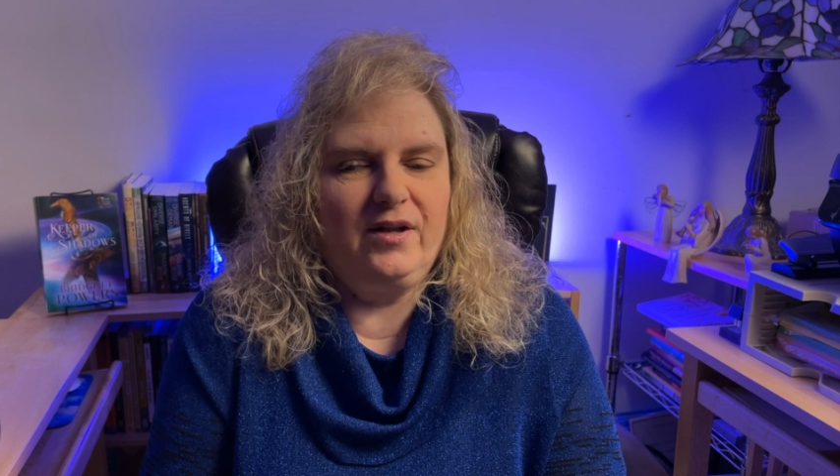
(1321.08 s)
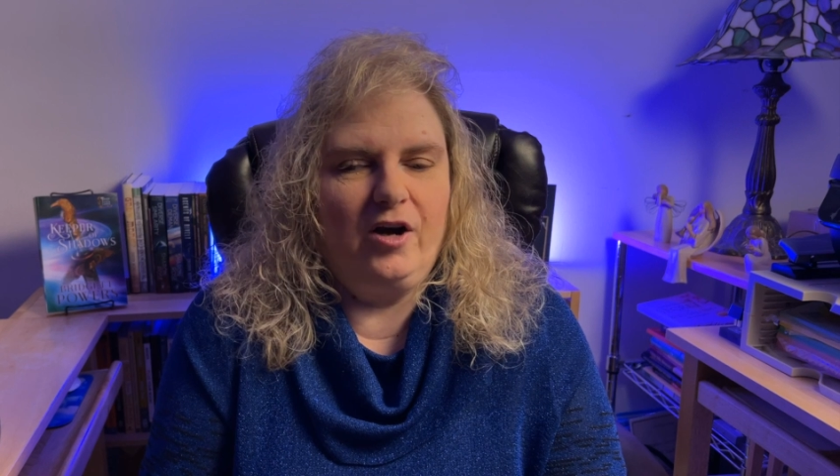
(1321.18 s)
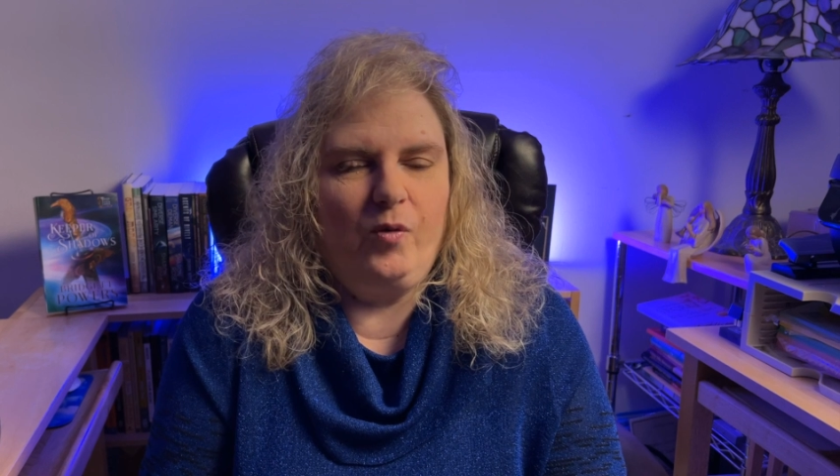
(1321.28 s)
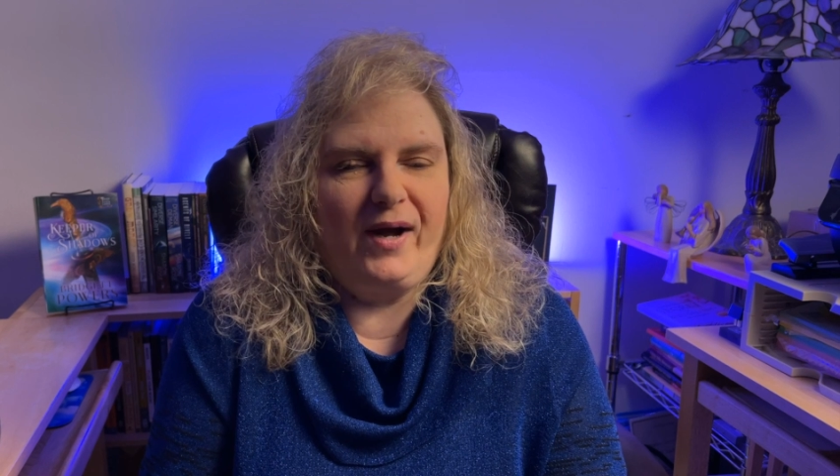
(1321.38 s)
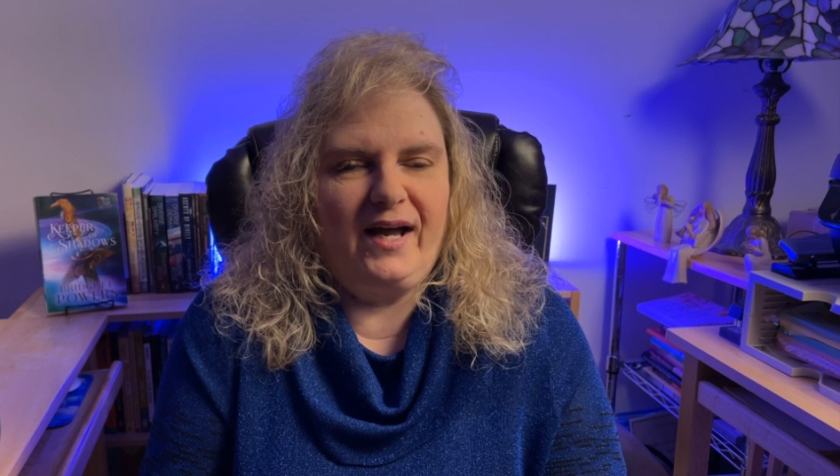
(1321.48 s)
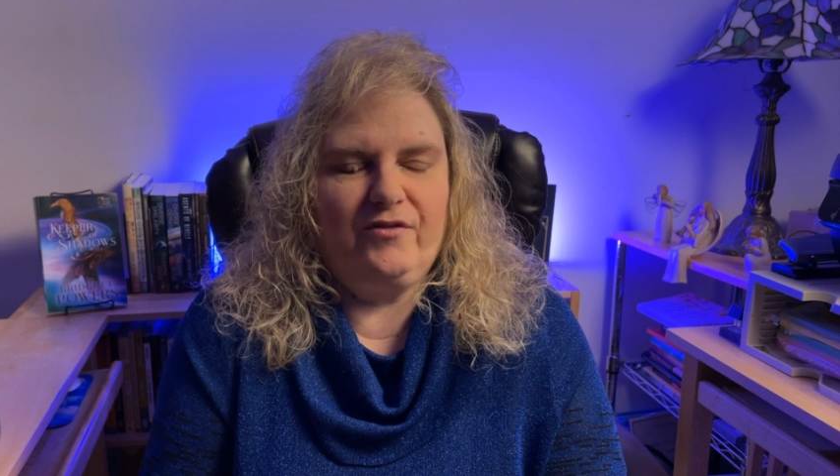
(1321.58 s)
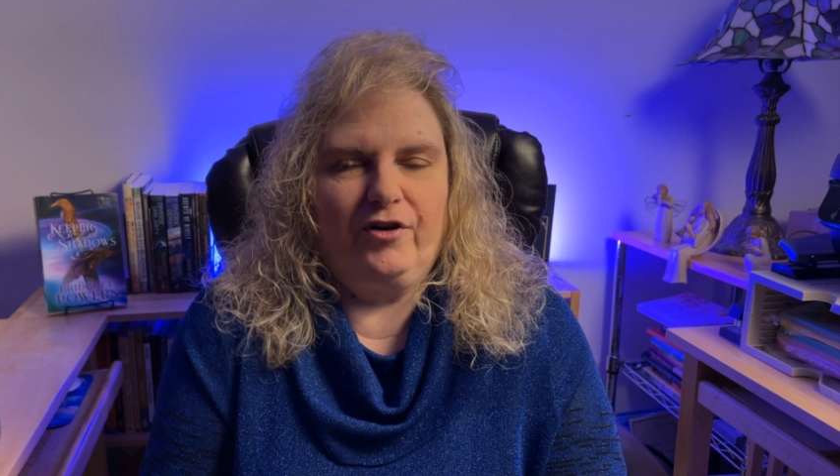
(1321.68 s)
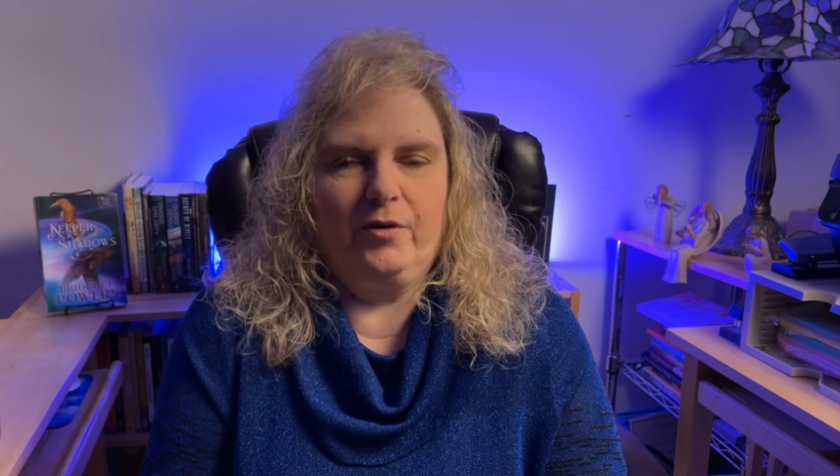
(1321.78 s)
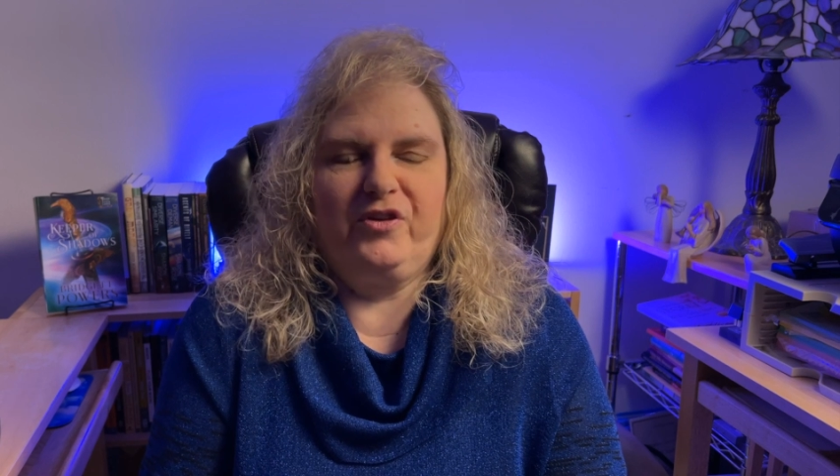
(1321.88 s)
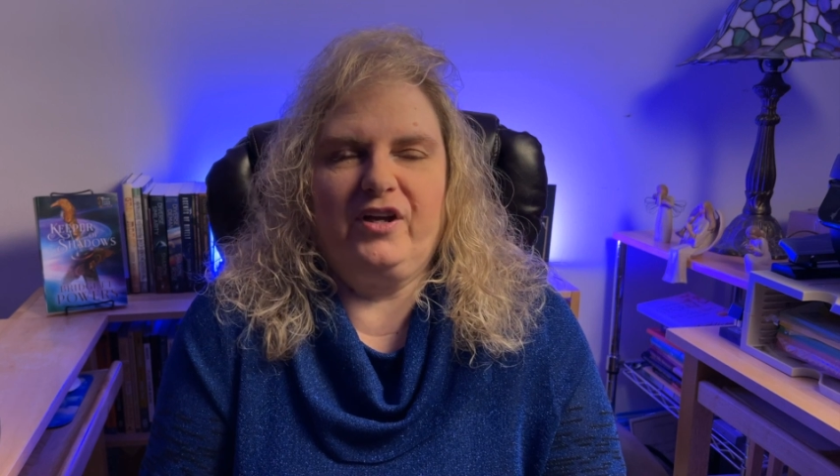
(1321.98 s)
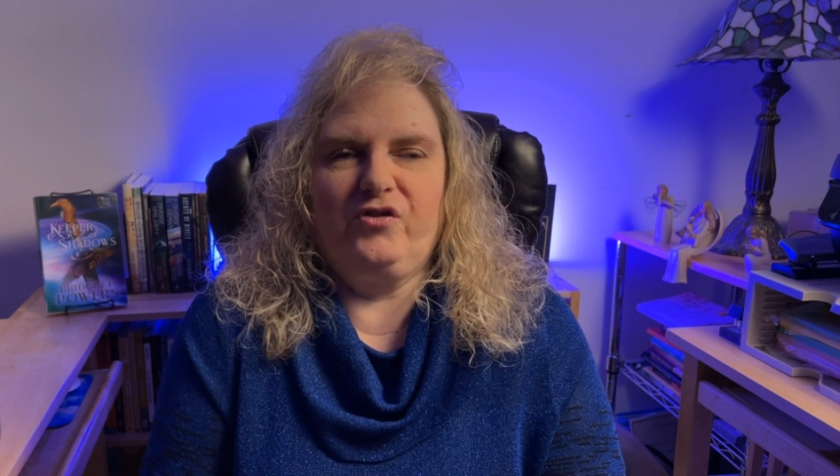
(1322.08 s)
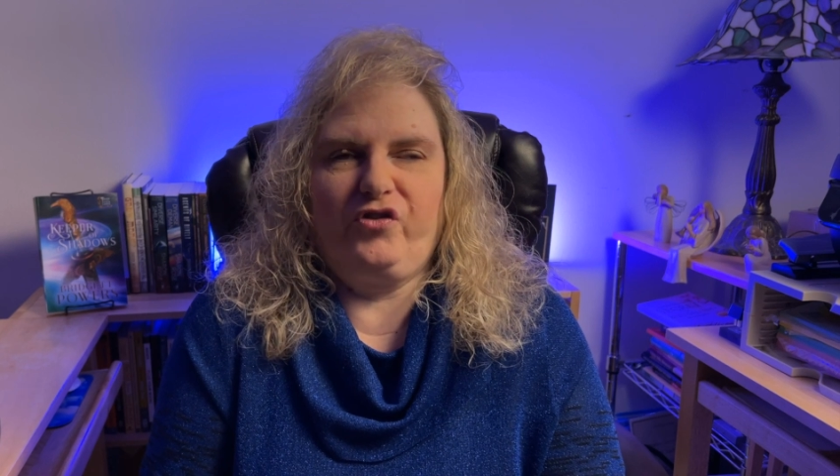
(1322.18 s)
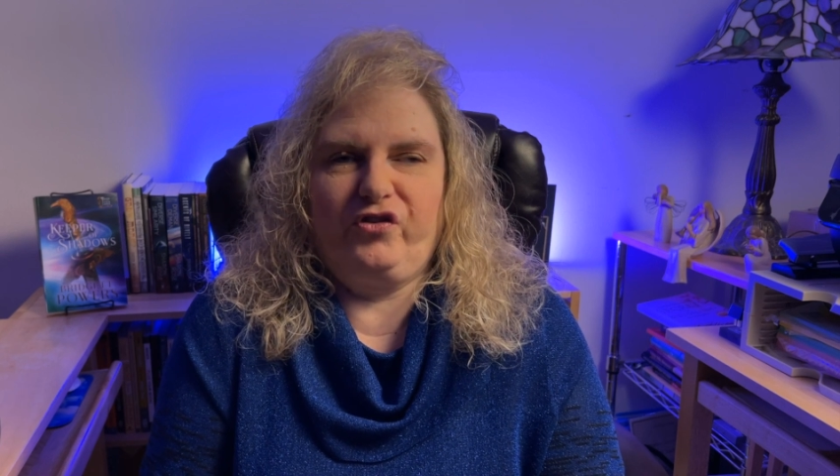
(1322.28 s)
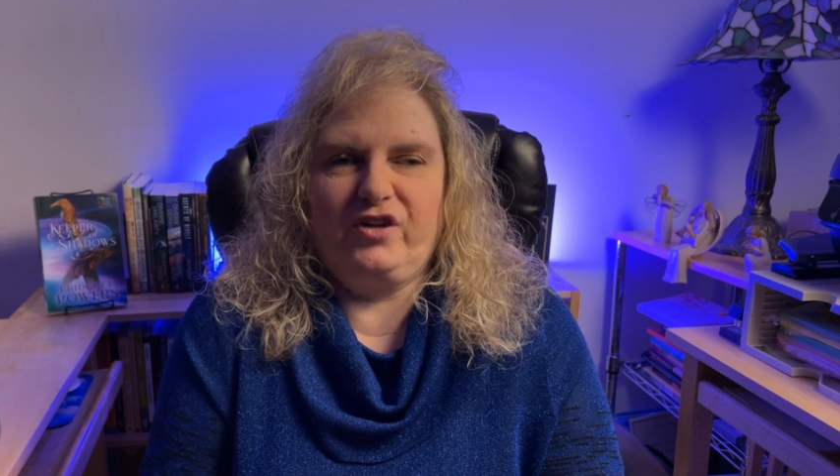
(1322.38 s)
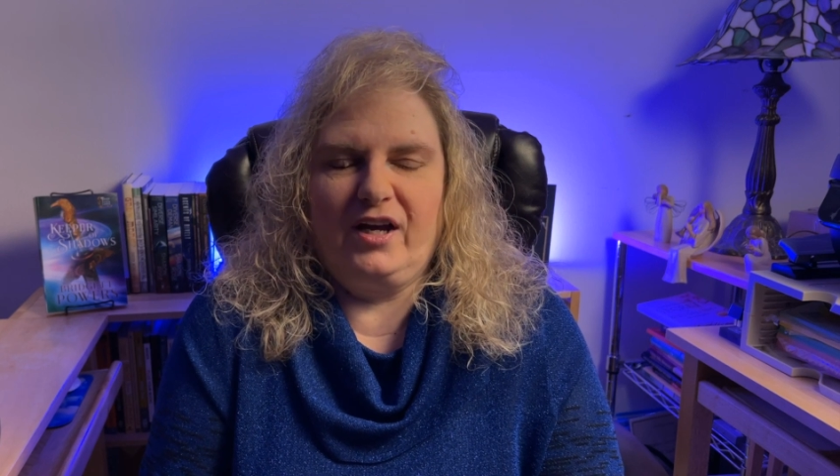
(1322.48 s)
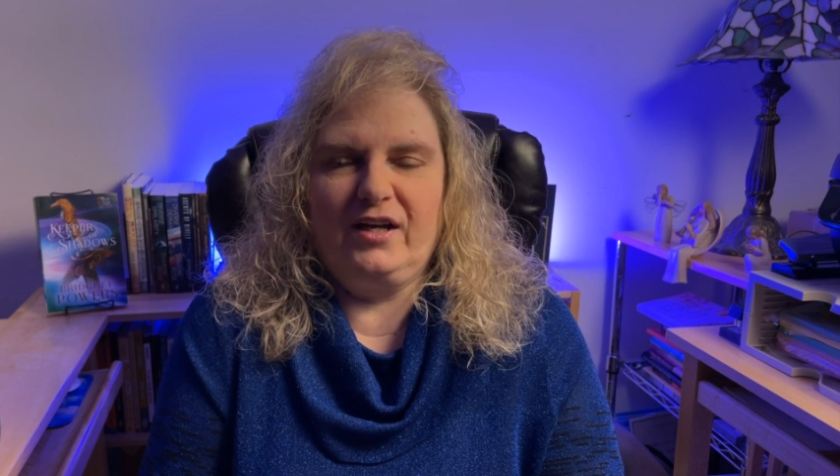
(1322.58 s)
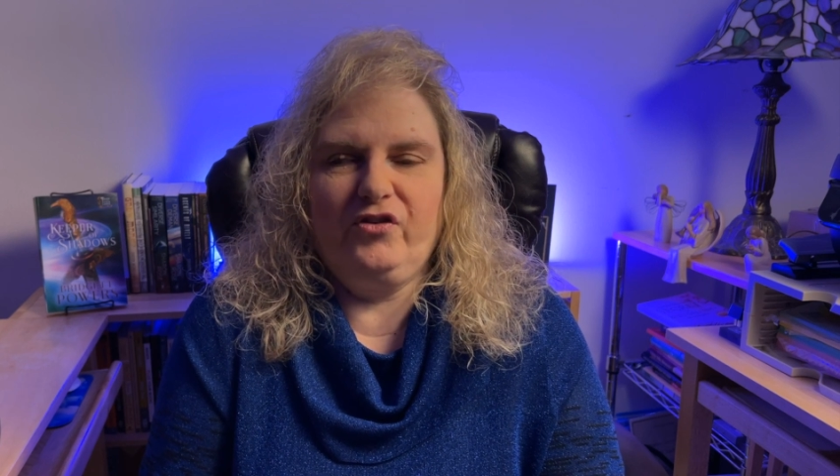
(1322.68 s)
ly adverbs. Instead,